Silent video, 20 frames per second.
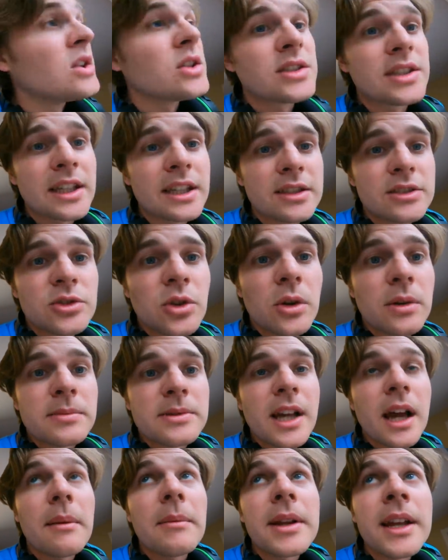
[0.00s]
Looks like a storm's
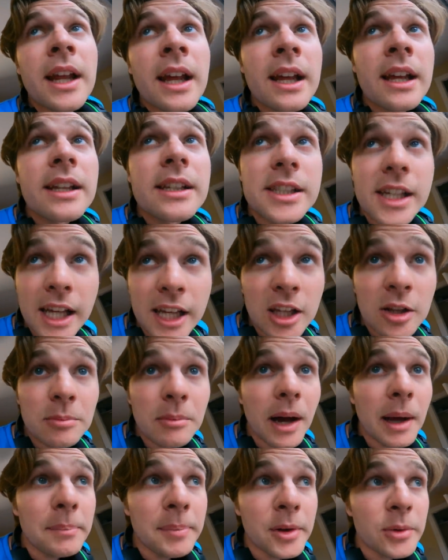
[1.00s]
coming. Jake, you
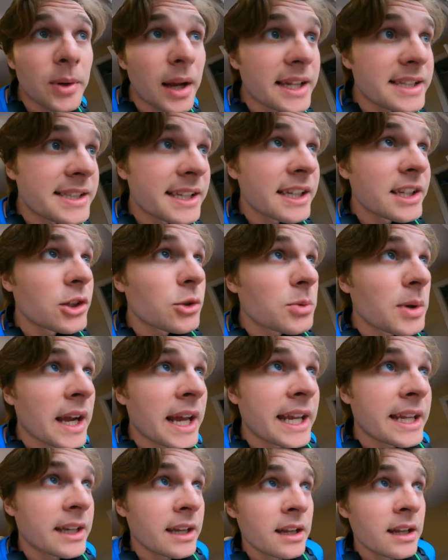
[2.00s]
might be racing in the rain.